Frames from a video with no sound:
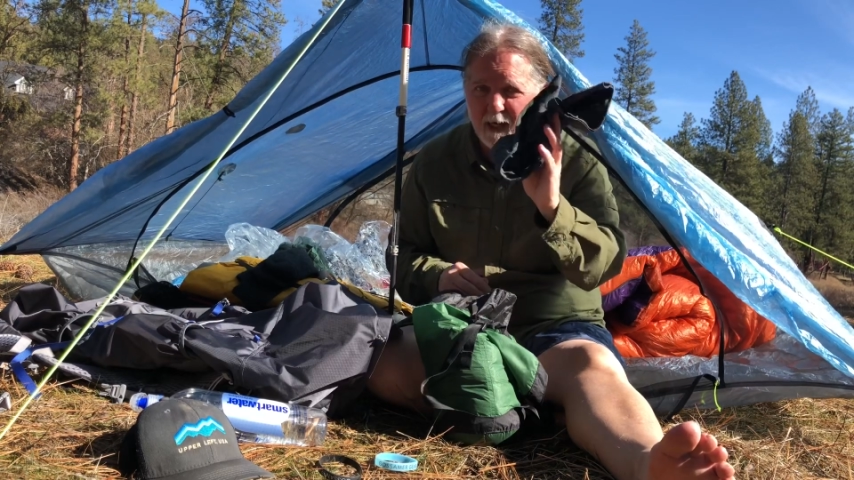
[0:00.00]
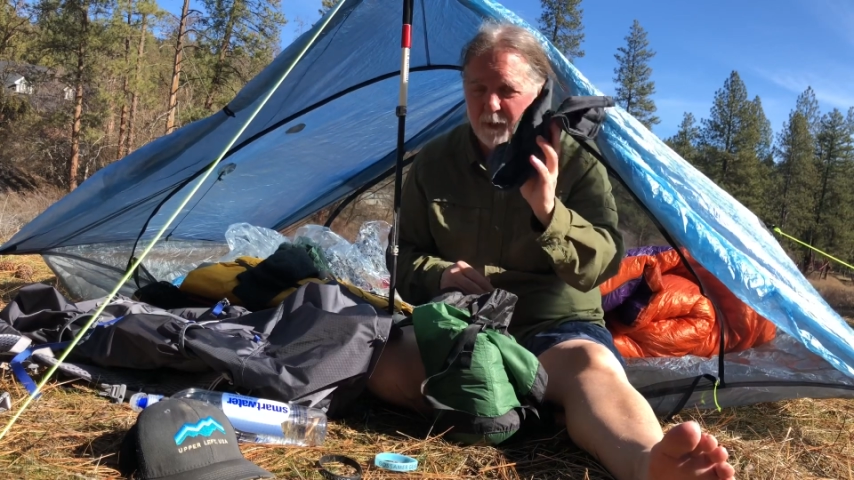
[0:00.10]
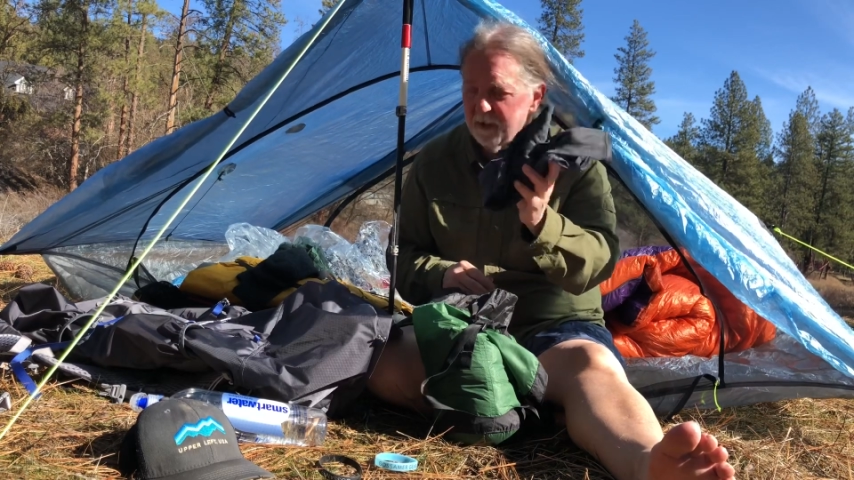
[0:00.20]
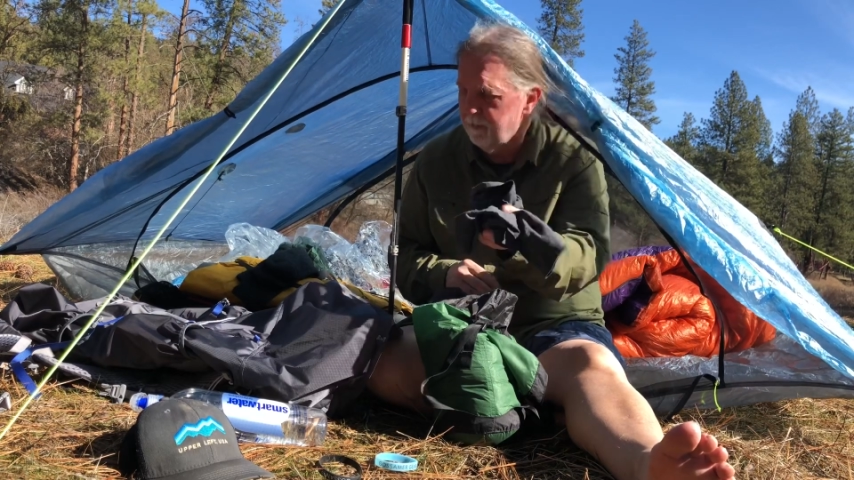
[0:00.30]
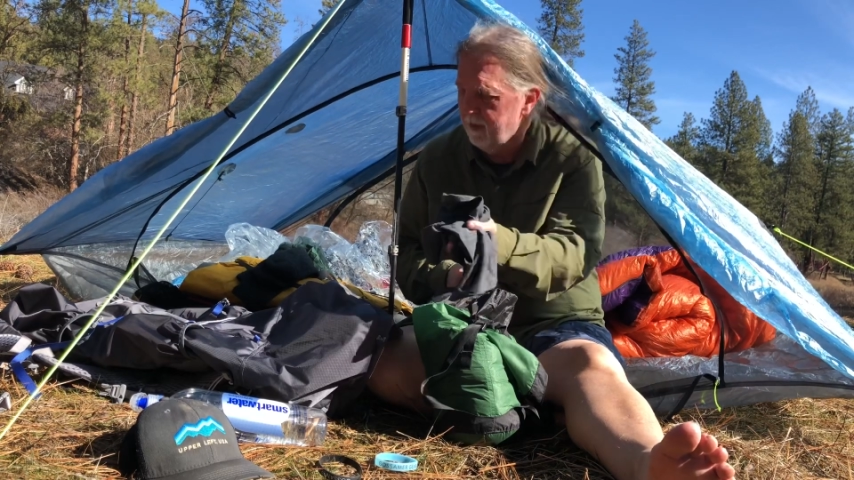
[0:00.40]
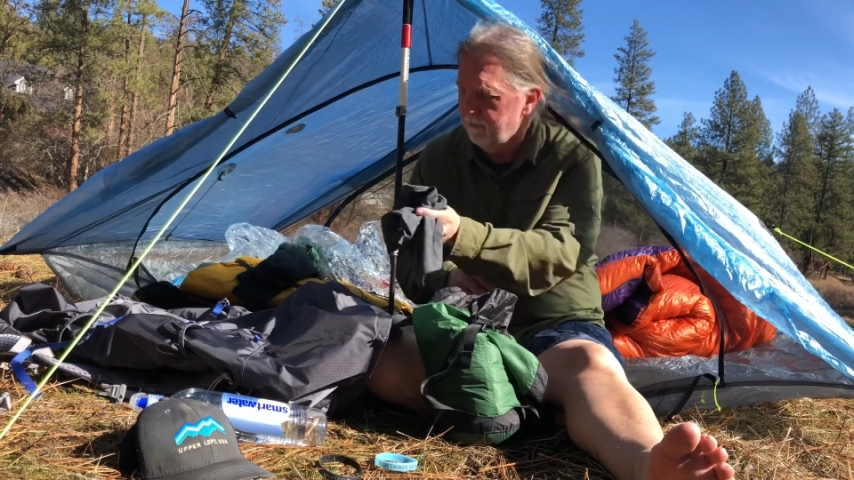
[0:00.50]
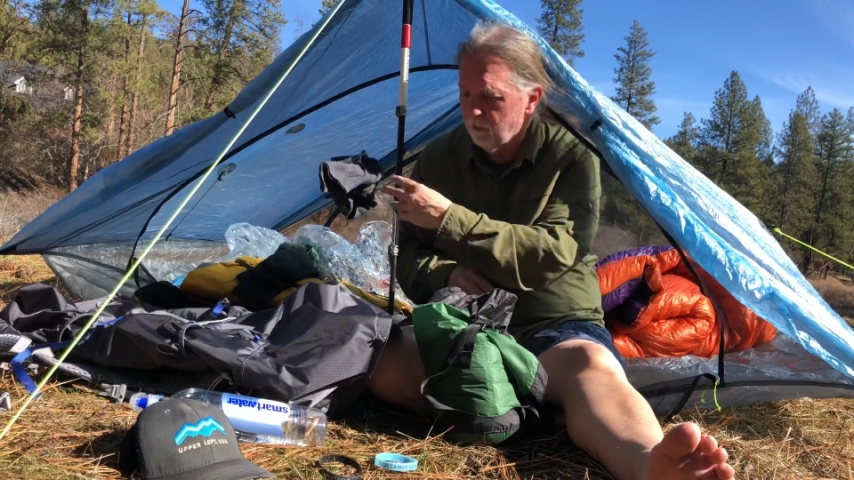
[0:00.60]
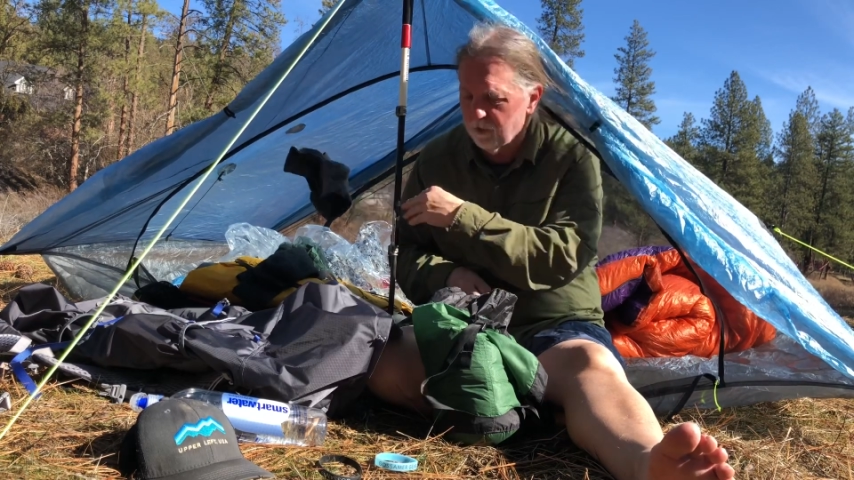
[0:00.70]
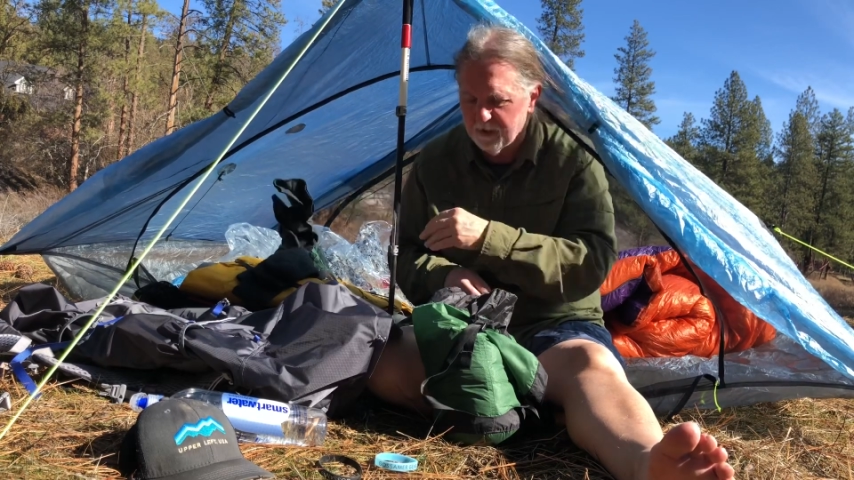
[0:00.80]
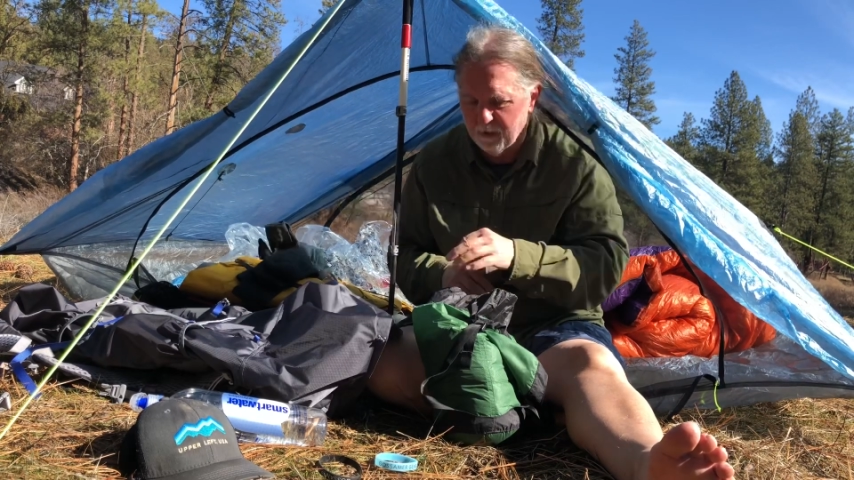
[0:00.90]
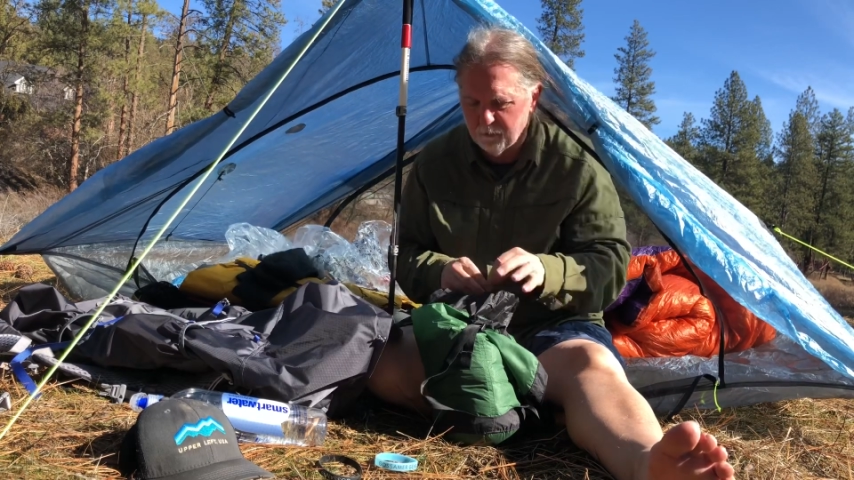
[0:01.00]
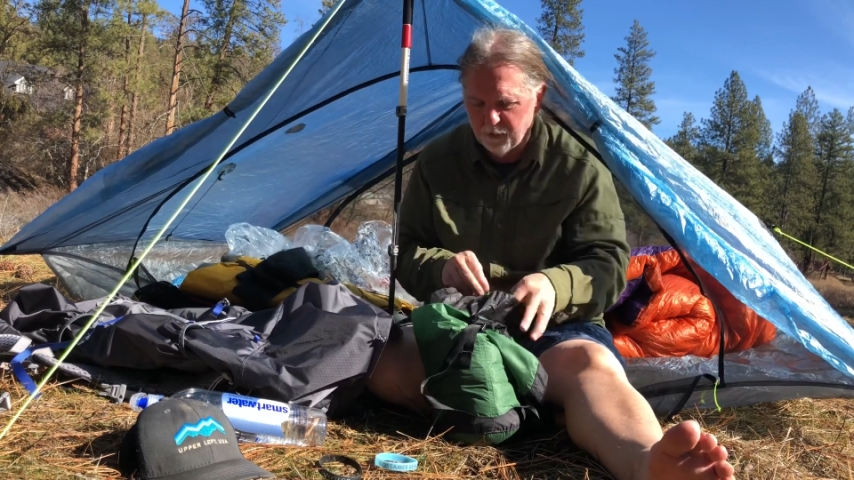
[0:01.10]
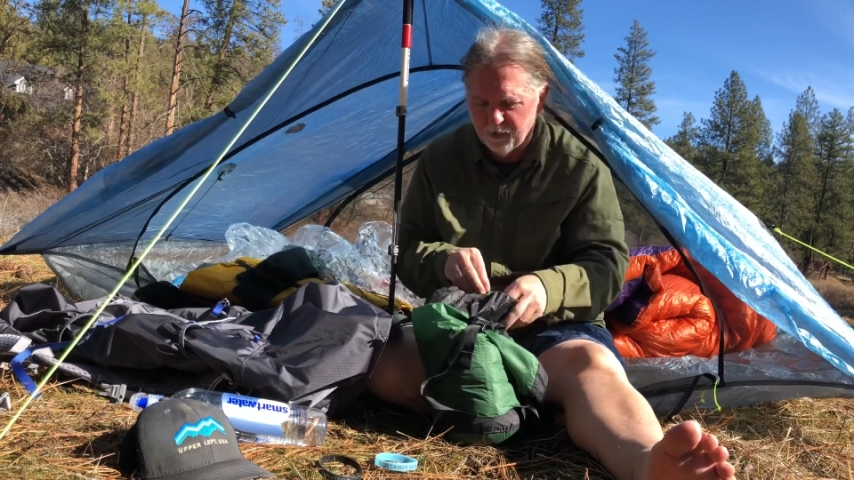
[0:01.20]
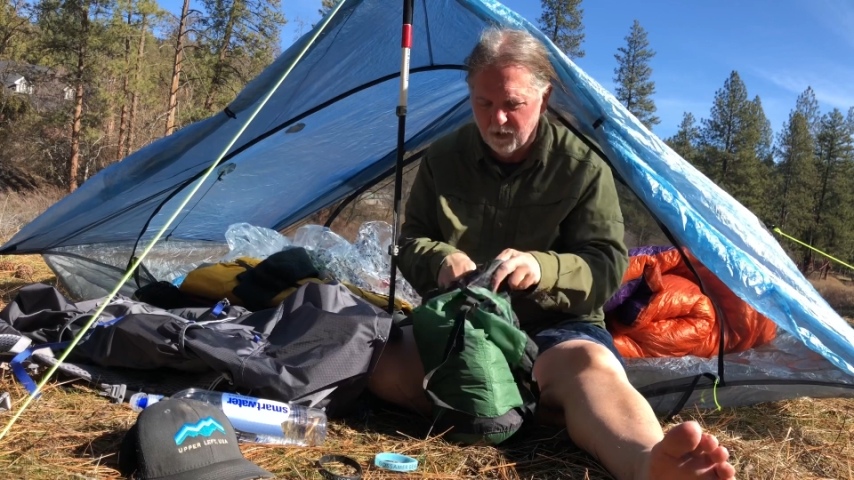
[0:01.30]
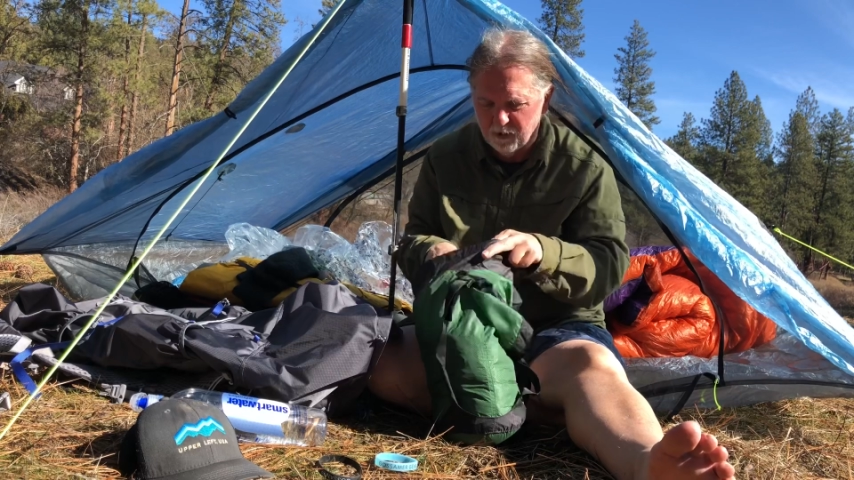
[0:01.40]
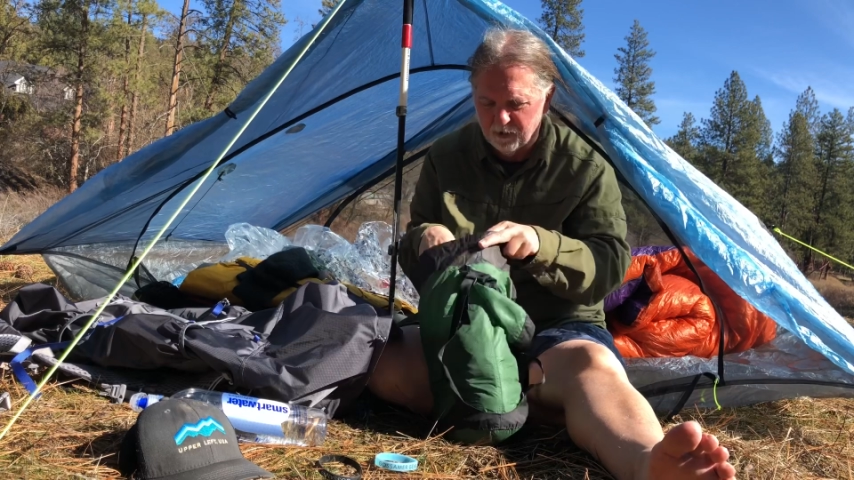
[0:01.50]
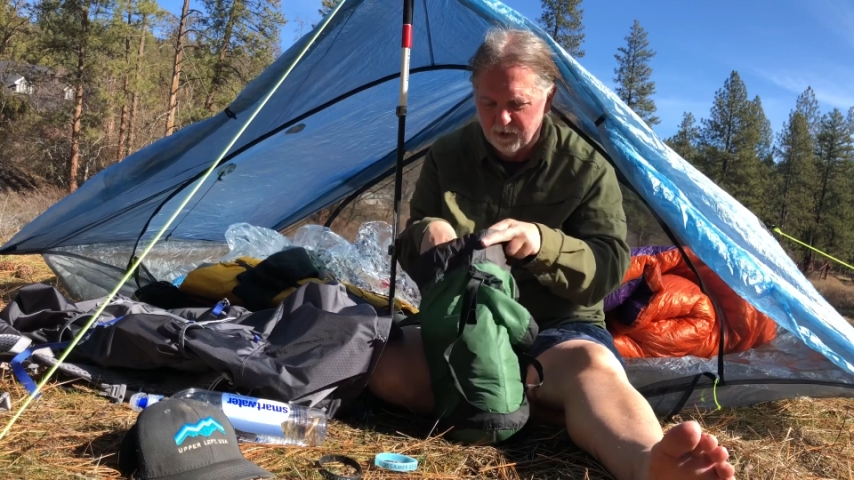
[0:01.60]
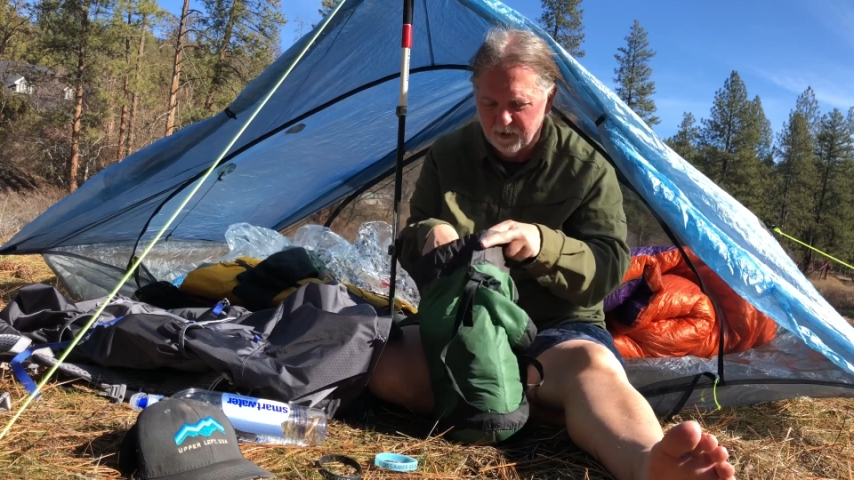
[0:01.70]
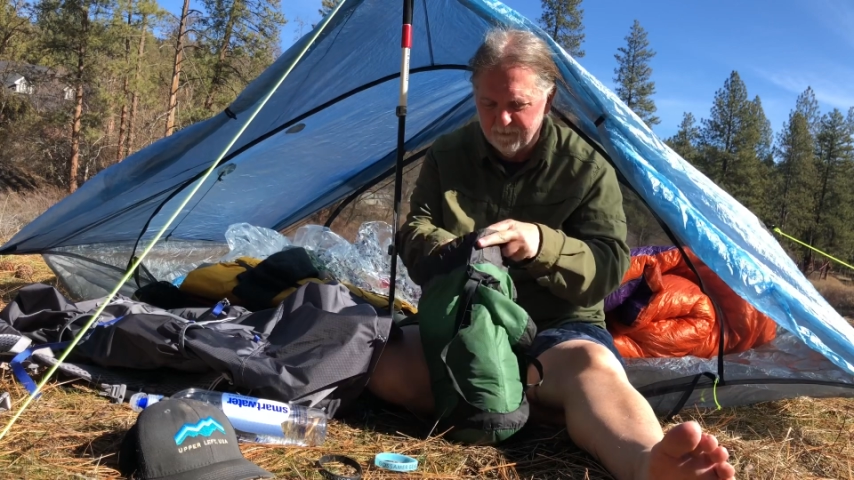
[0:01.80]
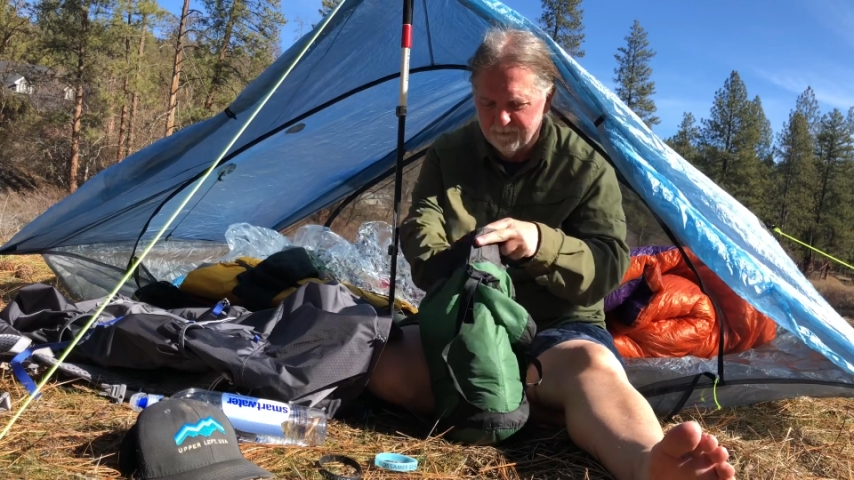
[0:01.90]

but the buff works out pretty darn good.